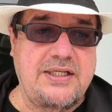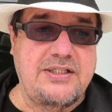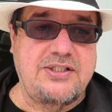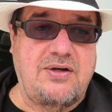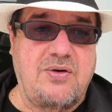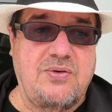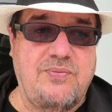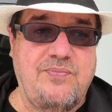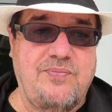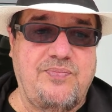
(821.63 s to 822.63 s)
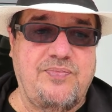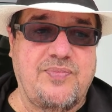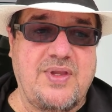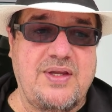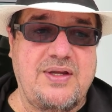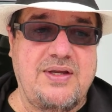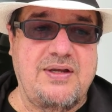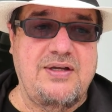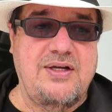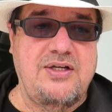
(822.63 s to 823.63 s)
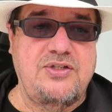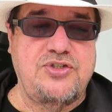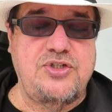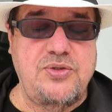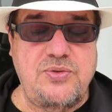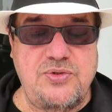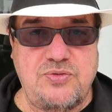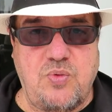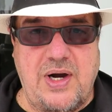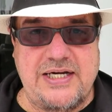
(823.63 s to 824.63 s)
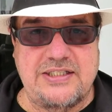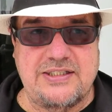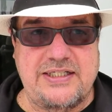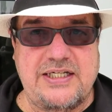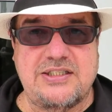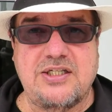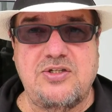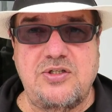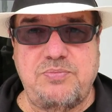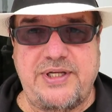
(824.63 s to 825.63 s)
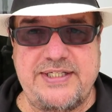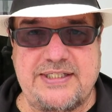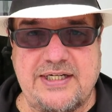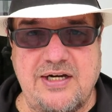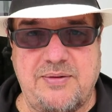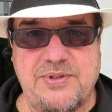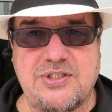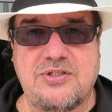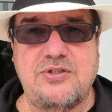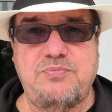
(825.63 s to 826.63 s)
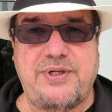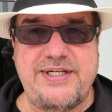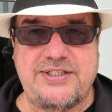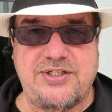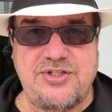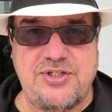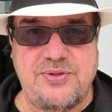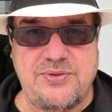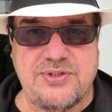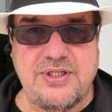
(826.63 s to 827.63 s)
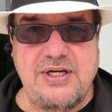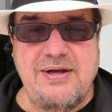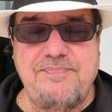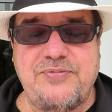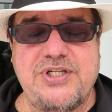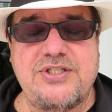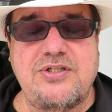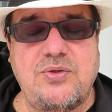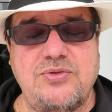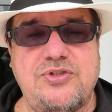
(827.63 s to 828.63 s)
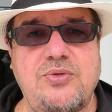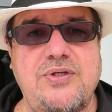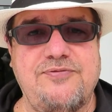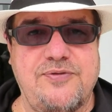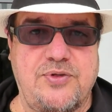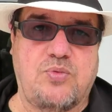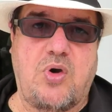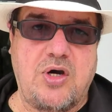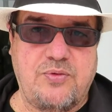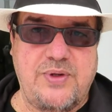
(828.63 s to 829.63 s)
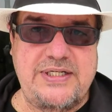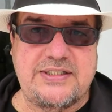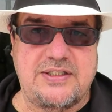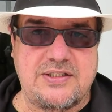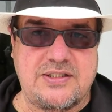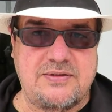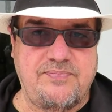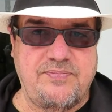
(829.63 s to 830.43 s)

So choose wisely. It's a good place to come. It's a good place to choose. Just don't do it for the wrong reasons.